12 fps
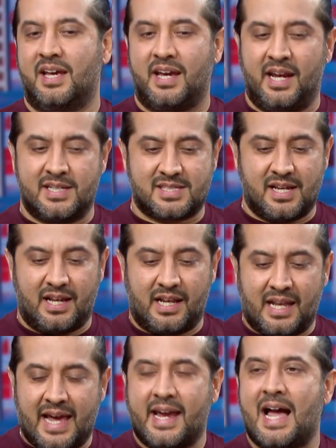It's
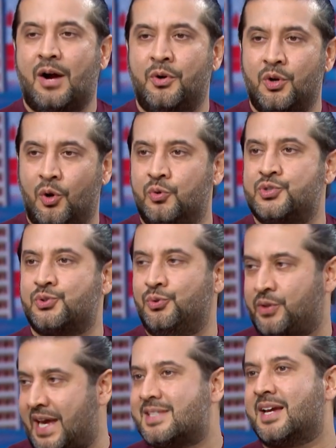like how an old school
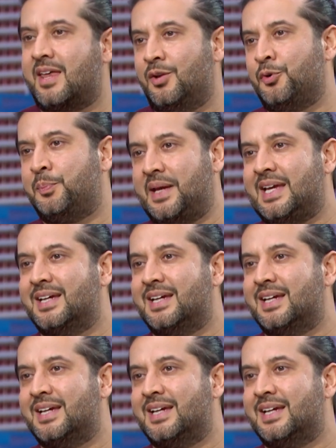get together would be.